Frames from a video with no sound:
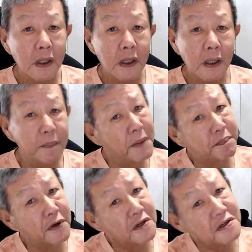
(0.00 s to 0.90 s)

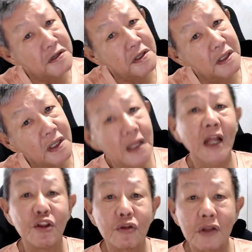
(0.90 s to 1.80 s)
people need
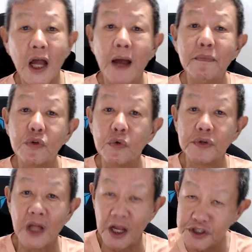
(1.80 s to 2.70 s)
time to
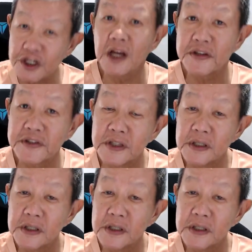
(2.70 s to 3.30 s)
digest.